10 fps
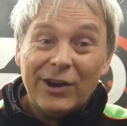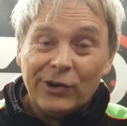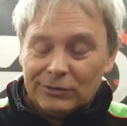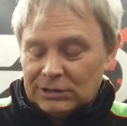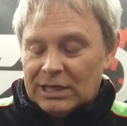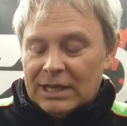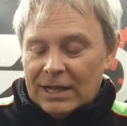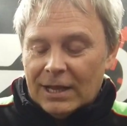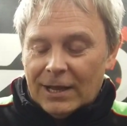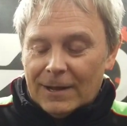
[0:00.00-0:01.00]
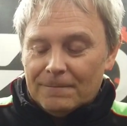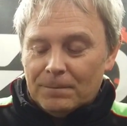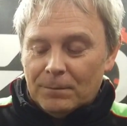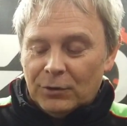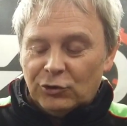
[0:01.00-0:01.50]
by Hera.
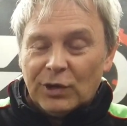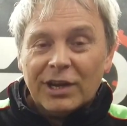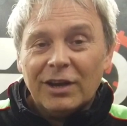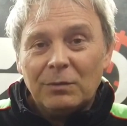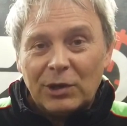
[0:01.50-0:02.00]
The trigger,